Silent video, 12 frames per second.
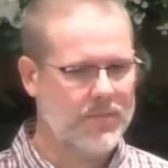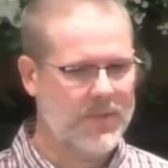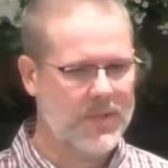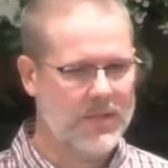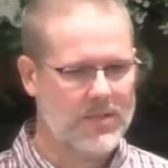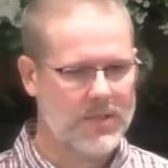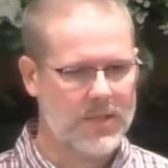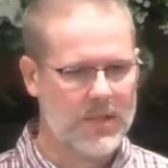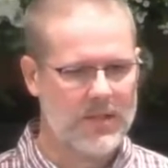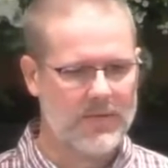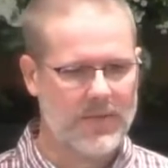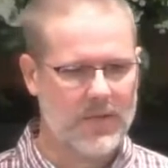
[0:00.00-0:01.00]
because
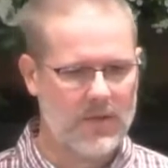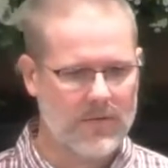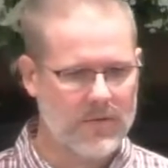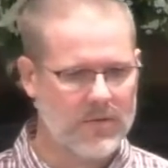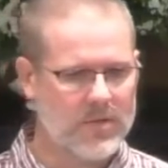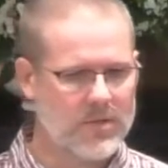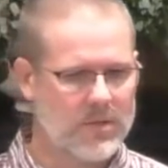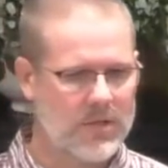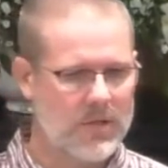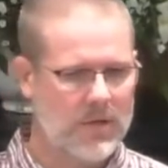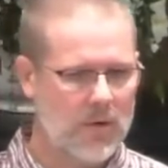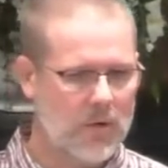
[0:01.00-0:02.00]
love covers
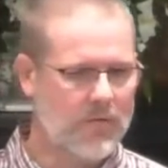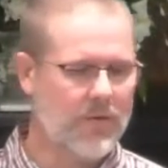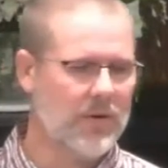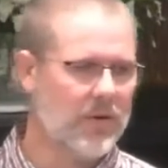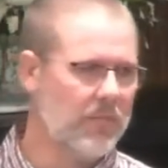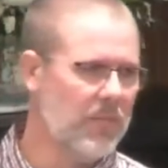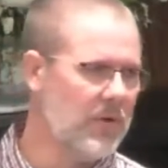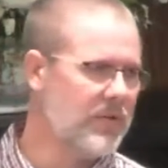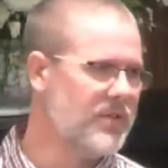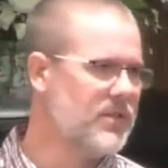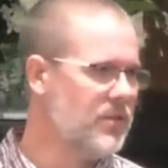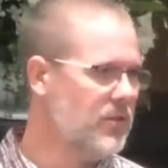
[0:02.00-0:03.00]
over a
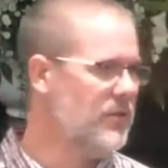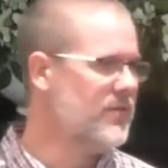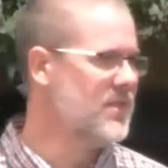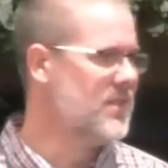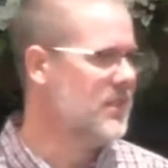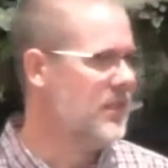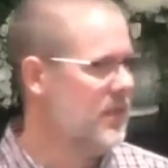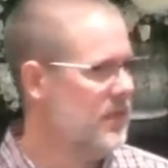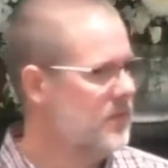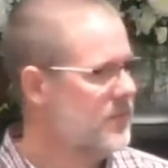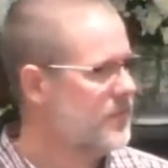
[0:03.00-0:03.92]
multitude of sin.